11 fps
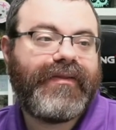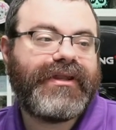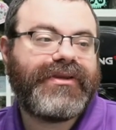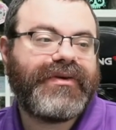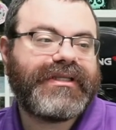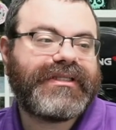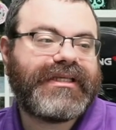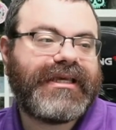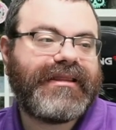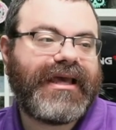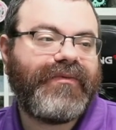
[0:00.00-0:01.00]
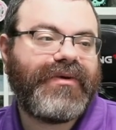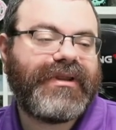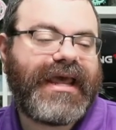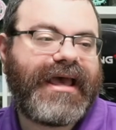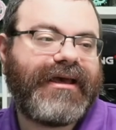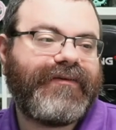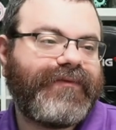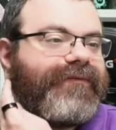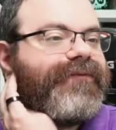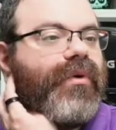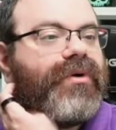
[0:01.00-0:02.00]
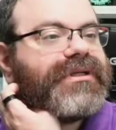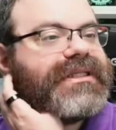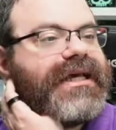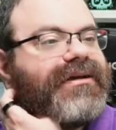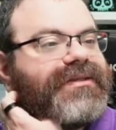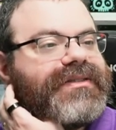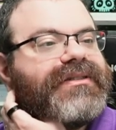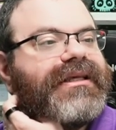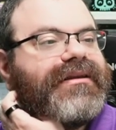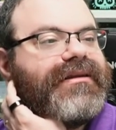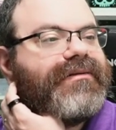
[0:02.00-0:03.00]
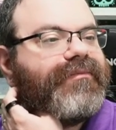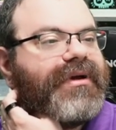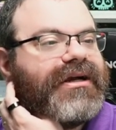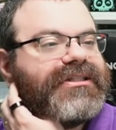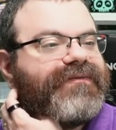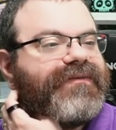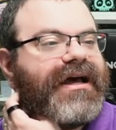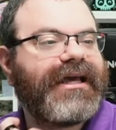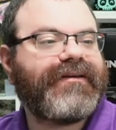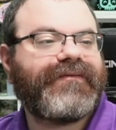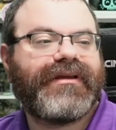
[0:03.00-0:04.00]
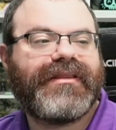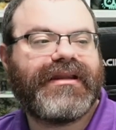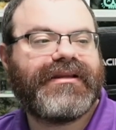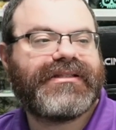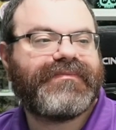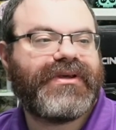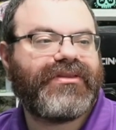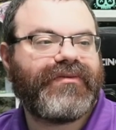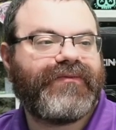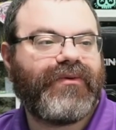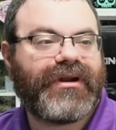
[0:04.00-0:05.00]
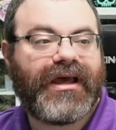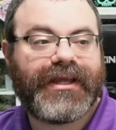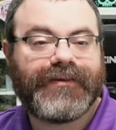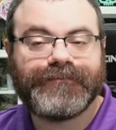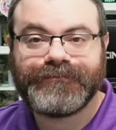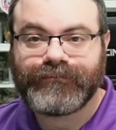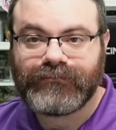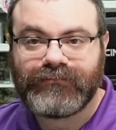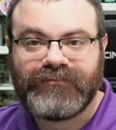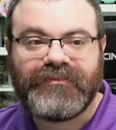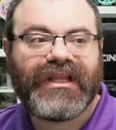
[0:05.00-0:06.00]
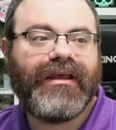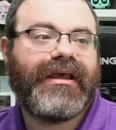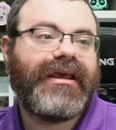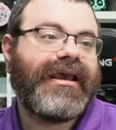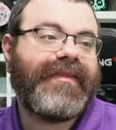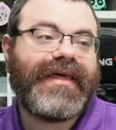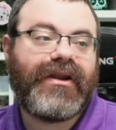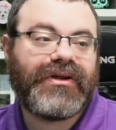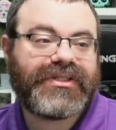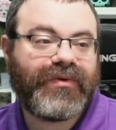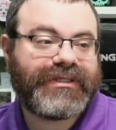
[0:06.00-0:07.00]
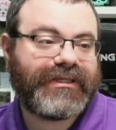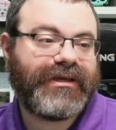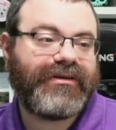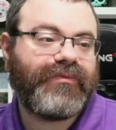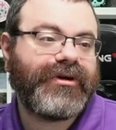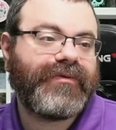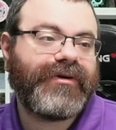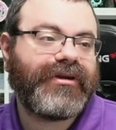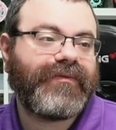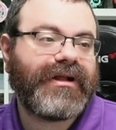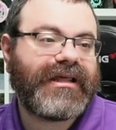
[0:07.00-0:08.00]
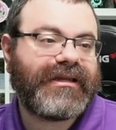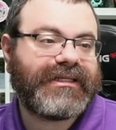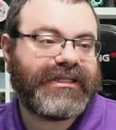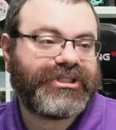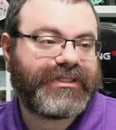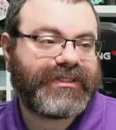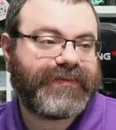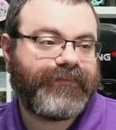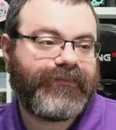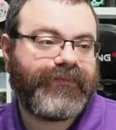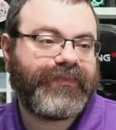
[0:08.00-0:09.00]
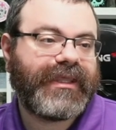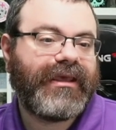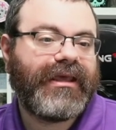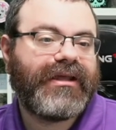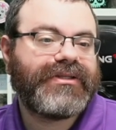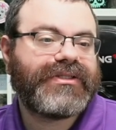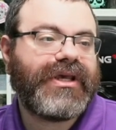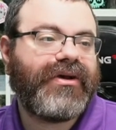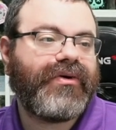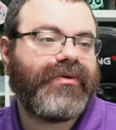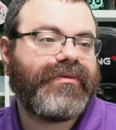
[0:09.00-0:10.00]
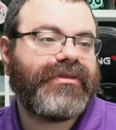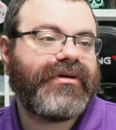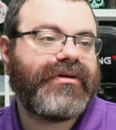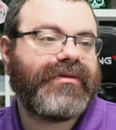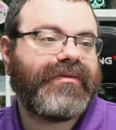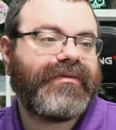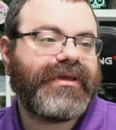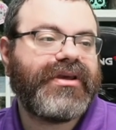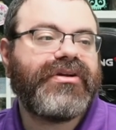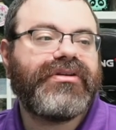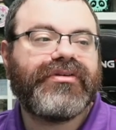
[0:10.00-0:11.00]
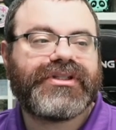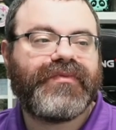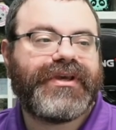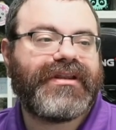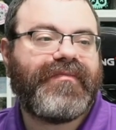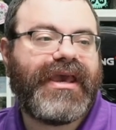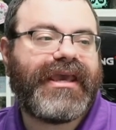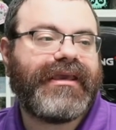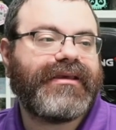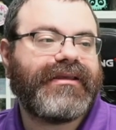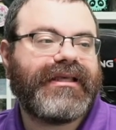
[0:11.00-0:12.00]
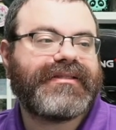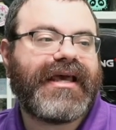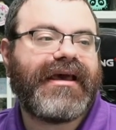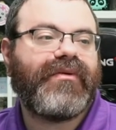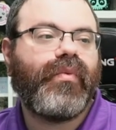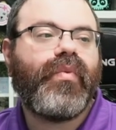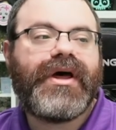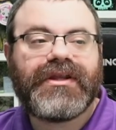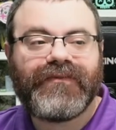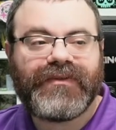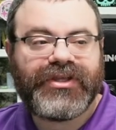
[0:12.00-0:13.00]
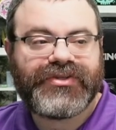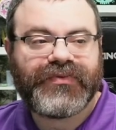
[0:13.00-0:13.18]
then you can see that we would have four cells in box five that need to be three four nine. And that also isn't going to work. We're going to run out of digits. So the, the conclusion we can make is that one of these